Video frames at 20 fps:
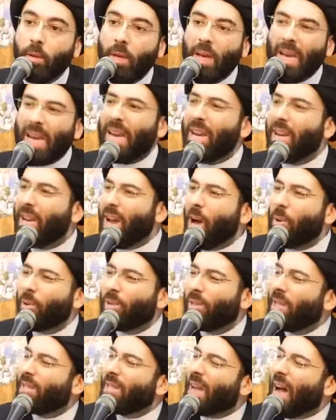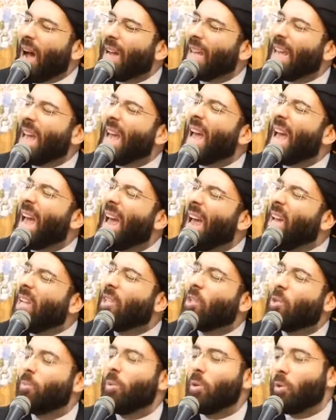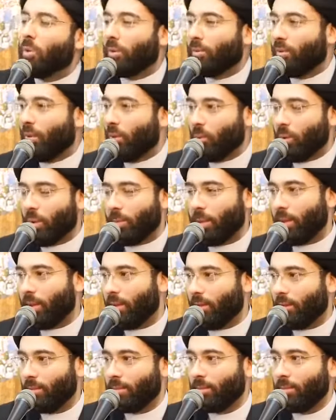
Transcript: He now says, I hate beautiful women.